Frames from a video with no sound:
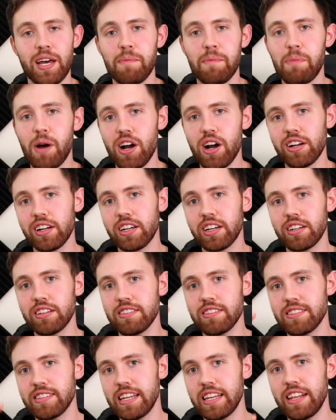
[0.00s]
But
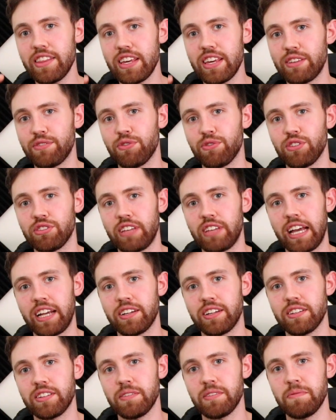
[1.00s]
consider this for a
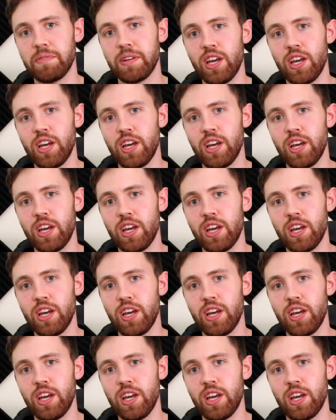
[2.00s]
second.